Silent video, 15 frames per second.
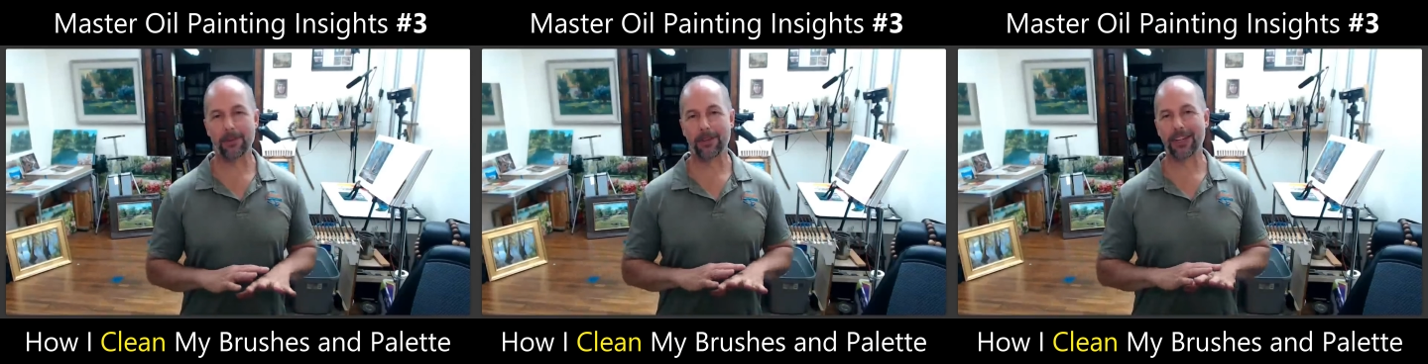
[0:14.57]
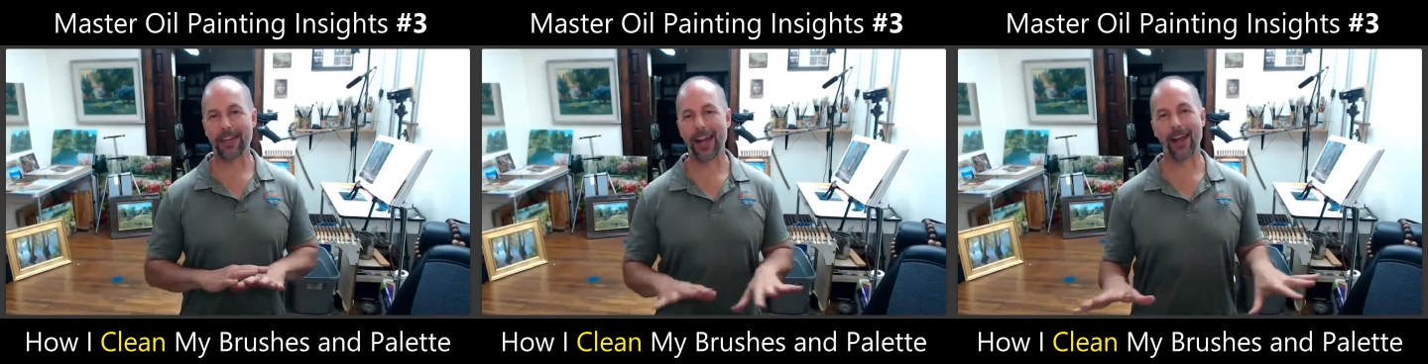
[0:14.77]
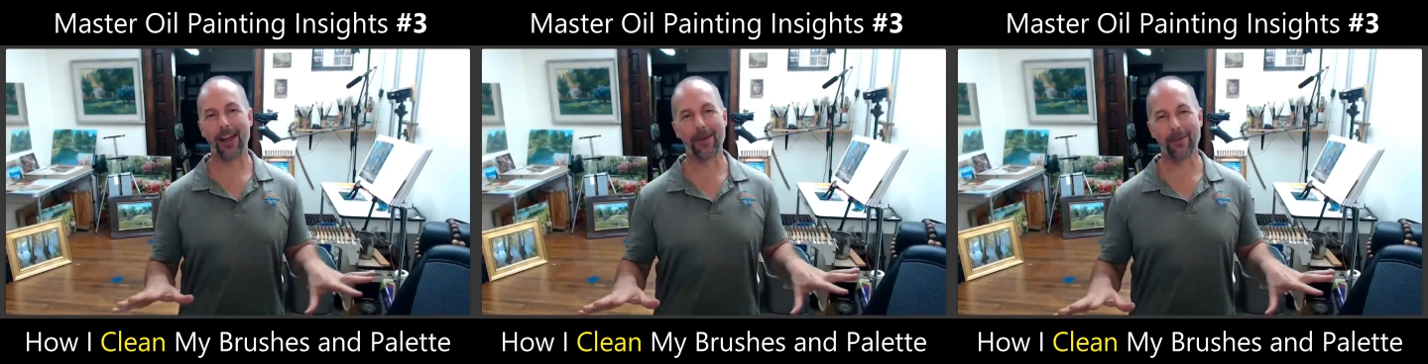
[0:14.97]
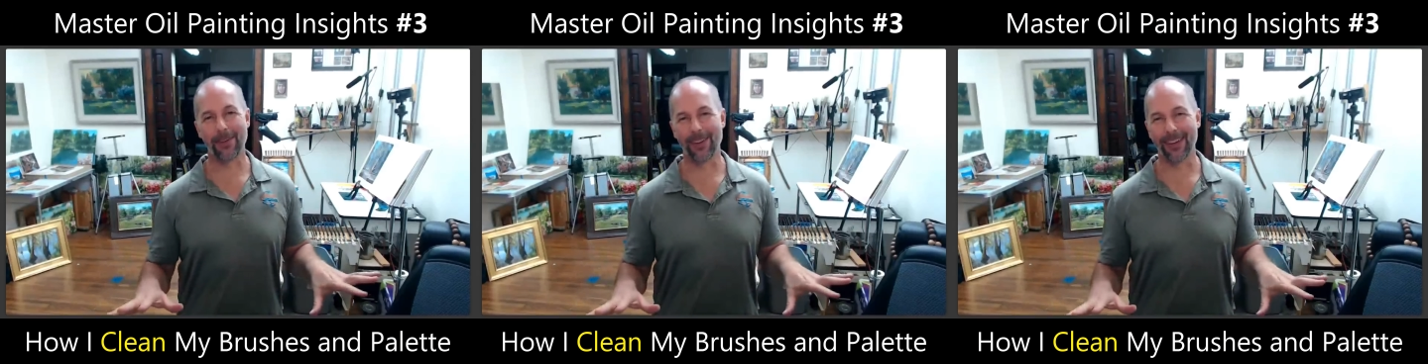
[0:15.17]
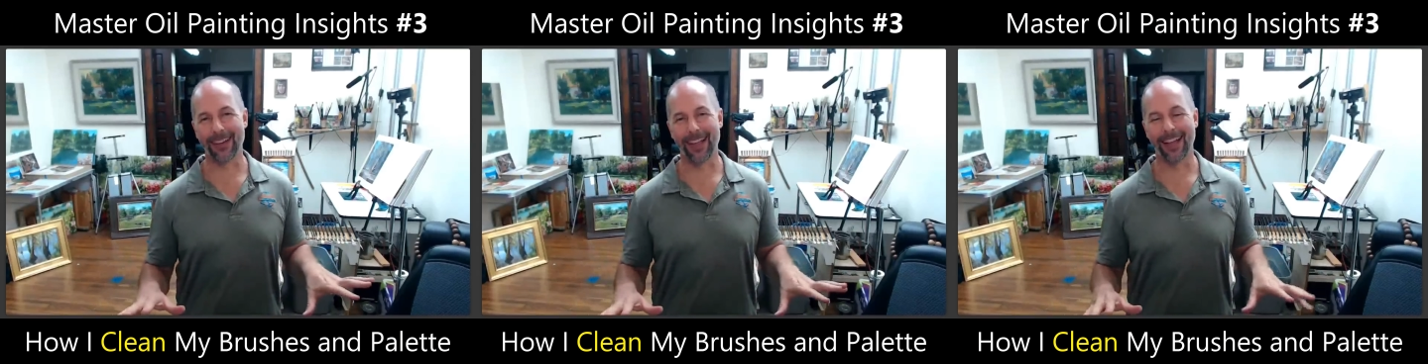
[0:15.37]

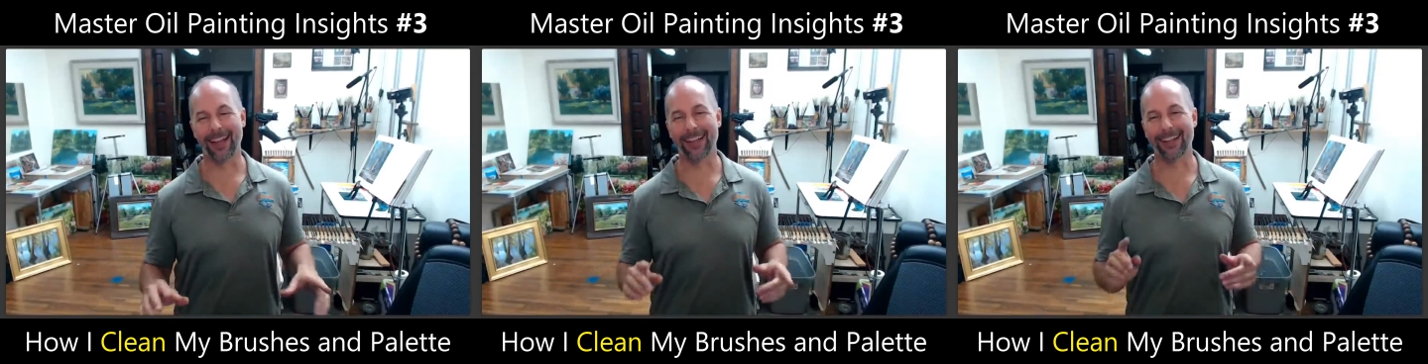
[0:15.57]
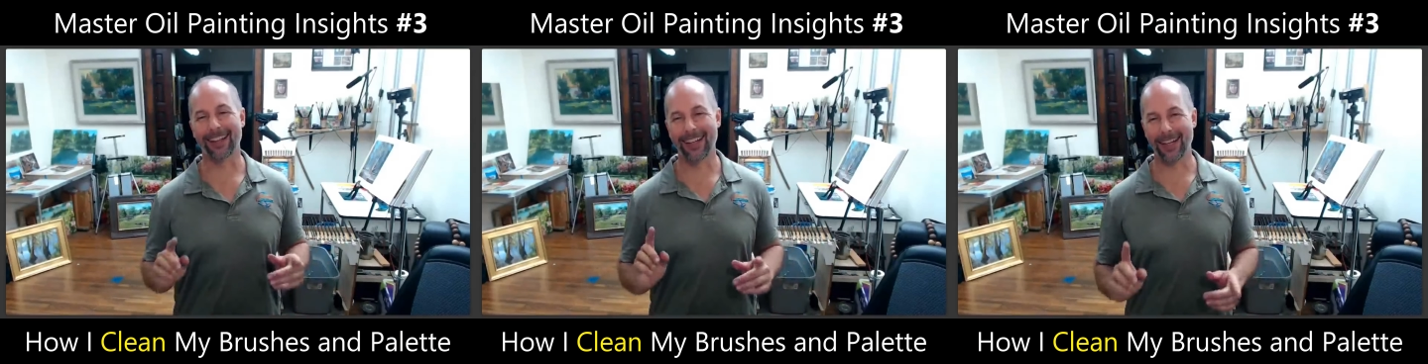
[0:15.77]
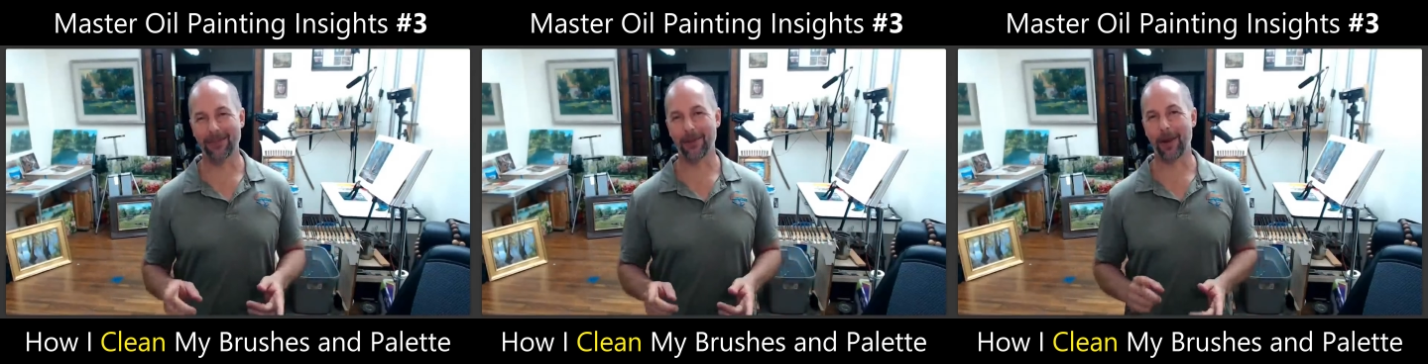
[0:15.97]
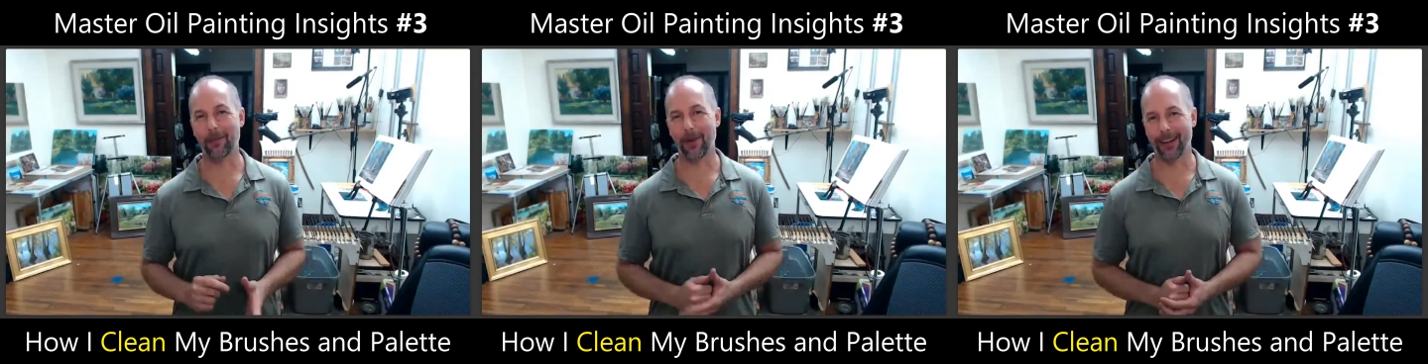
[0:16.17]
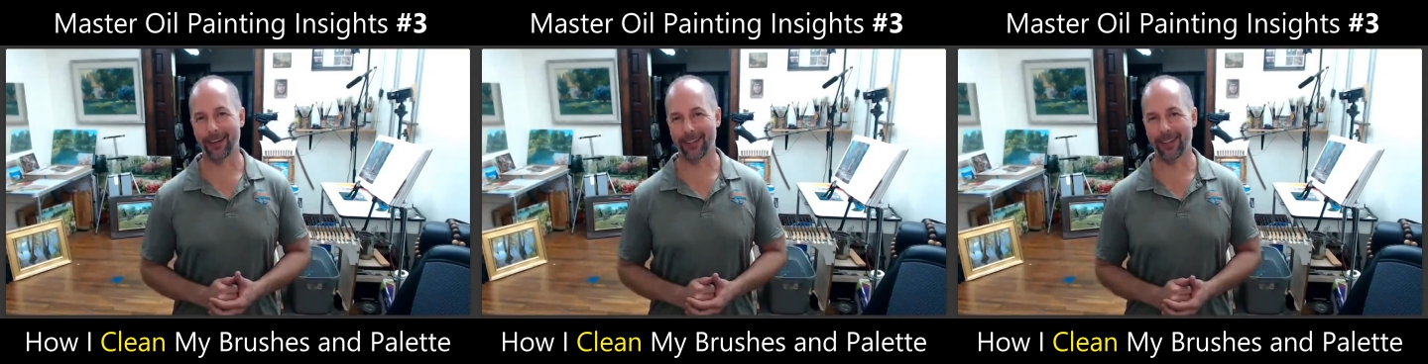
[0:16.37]
terrible at cleaning my
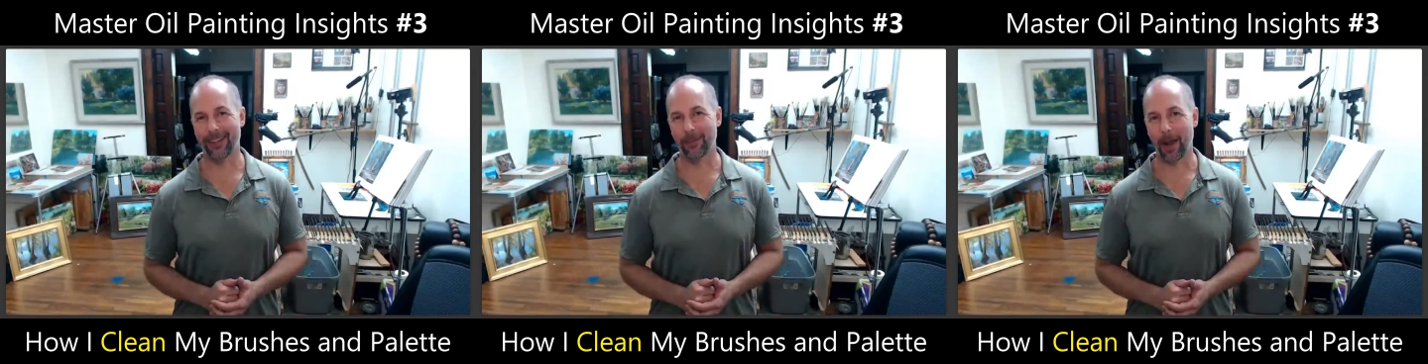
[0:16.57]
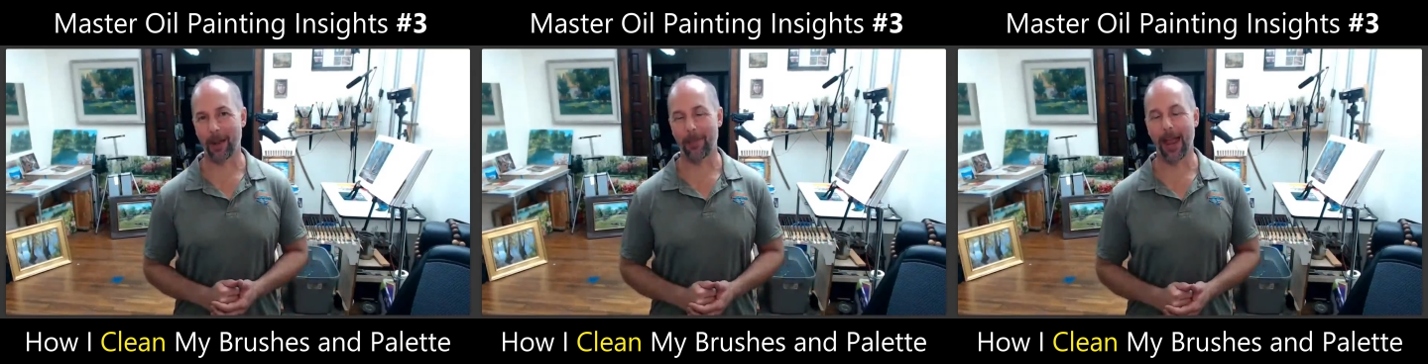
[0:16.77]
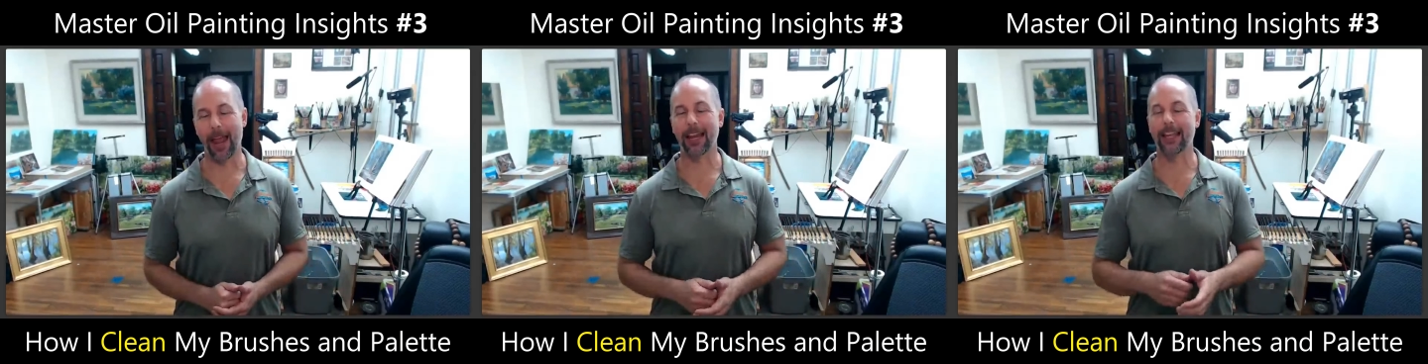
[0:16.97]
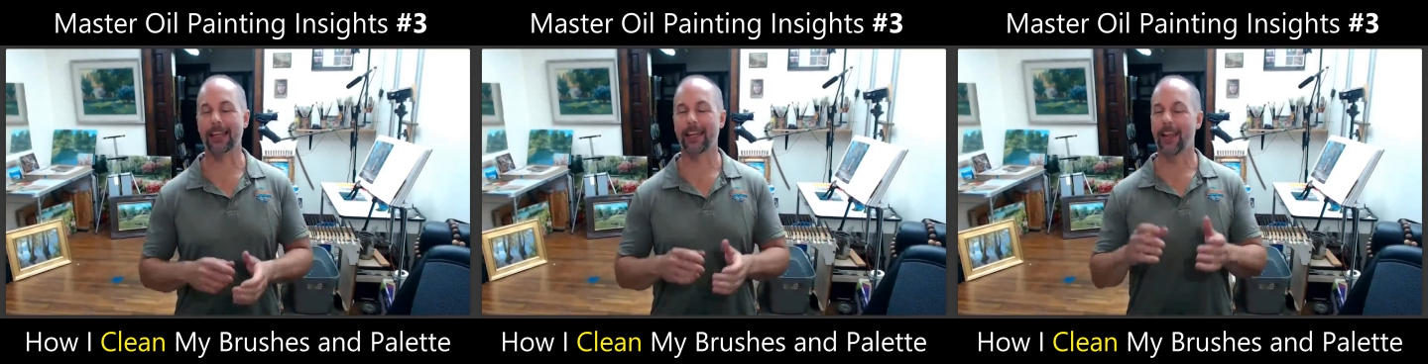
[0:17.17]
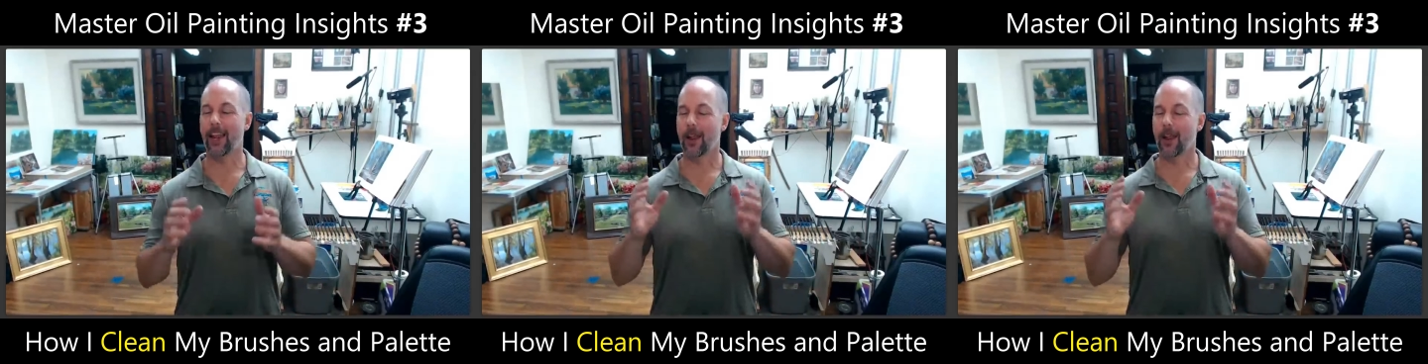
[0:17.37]
brushes and my palette,